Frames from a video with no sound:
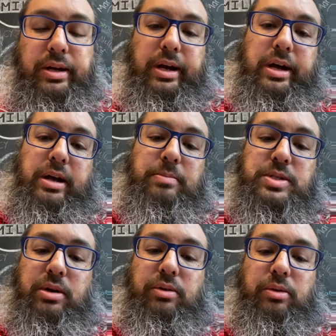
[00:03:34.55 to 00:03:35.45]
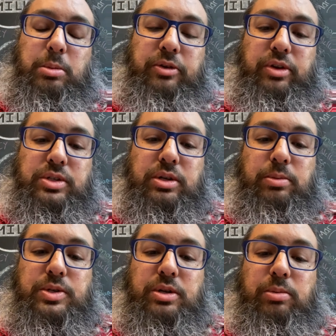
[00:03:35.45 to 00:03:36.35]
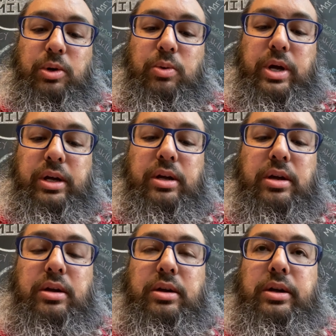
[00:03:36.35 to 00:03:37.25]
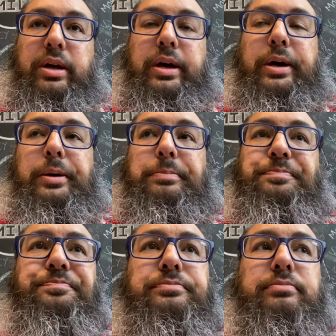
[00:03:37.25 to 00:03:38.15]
So they're moving super, super quick. And